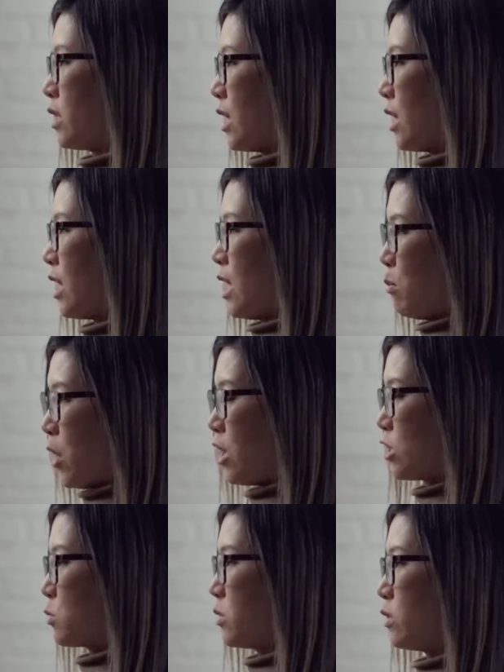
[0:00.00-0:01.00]
Absolutely
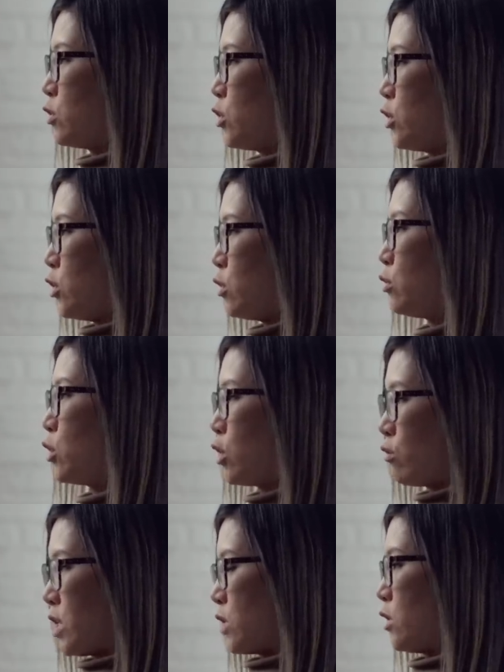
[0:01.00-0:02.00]
impossible to do
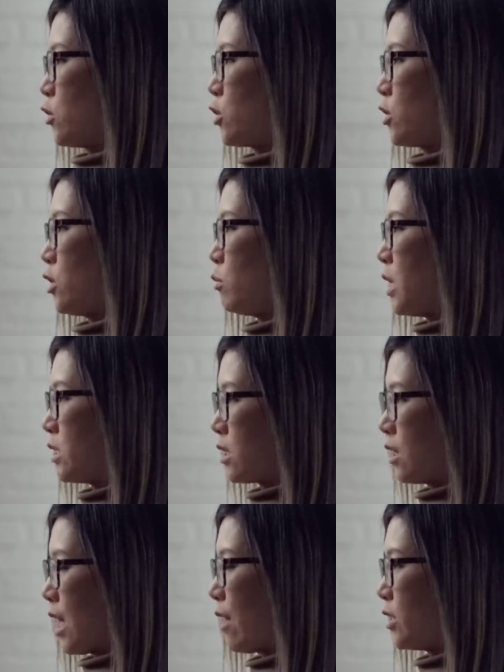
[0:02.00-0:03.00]
good research. You
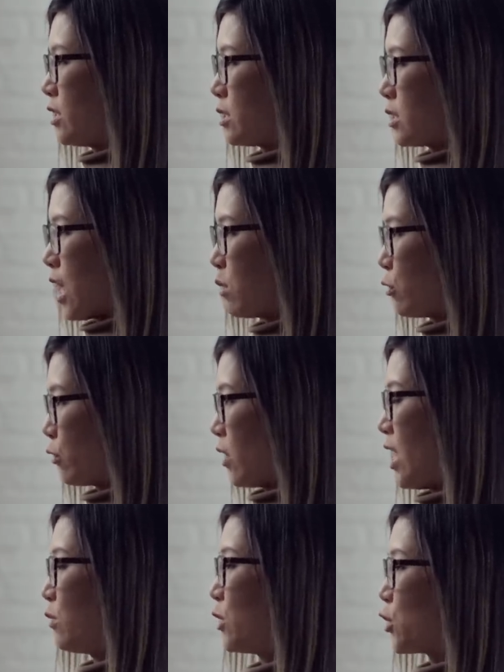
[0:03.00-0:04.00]
basically have to decide
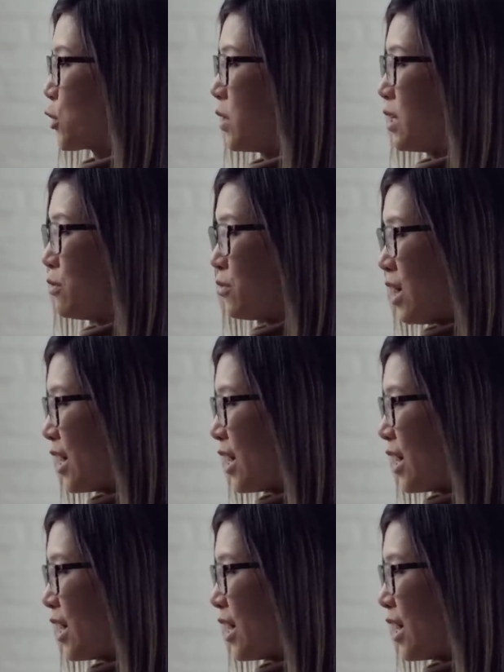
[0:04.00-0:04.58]
beforehand what you're going to